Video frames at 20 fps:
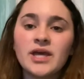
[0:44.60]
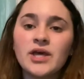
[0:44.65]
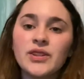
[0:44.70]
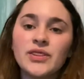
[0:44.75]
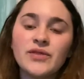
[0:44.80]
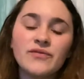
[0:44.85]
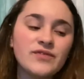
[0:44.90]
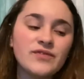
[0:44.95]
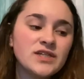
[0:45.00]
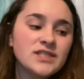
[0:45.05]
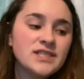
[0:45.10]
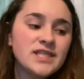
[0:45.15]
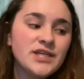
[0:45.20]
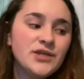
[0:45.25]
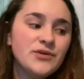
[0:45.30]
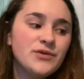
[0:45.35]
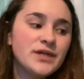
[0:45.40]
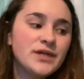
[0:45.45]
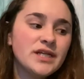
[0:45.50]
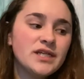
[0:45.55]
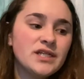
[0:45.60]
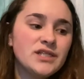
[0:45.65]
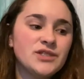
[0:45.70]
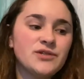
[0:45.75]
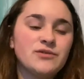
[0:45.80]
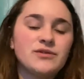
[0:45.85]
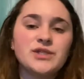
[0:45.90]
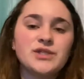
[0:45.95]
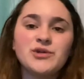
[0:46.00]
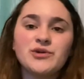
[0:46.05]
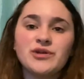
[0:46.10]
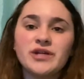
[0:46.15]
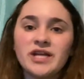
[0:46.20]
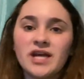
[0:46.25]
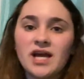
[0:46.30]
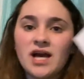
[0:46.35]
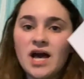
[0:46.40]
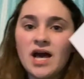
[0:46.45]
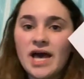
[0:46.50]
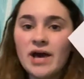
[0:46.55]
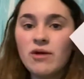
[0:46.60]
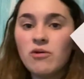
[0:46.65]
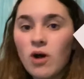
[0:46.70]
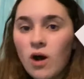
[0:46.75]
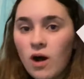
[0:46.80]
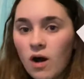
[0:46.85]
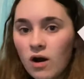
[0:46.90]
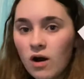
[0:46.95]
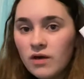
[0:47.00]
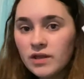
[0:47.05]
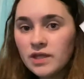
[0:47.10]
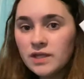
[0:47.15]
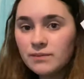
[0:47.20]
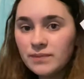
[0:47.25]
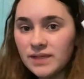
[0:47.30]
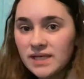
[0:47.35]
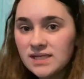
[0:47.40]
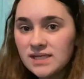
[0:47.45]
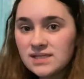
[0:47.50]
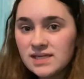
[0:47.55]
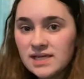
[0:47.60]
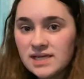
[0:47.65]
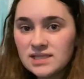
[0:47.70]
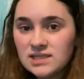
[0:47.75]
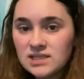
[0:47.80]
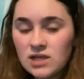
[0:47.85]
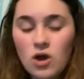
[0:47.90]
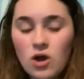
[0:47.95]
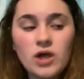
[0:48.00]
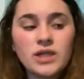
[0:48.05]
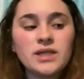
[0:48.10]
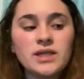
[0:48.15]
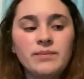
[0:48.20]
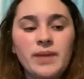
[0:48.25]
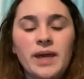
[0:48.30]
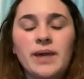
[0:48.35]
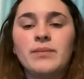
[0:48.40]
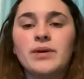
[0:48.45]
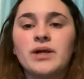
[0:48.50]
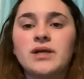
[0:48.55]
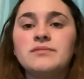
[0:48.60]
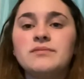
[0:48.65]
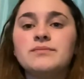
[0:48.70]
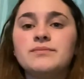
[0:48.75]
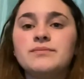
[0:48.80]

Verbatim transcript: The first thing you're going to do is you're going to cut out all the pieces on the paper.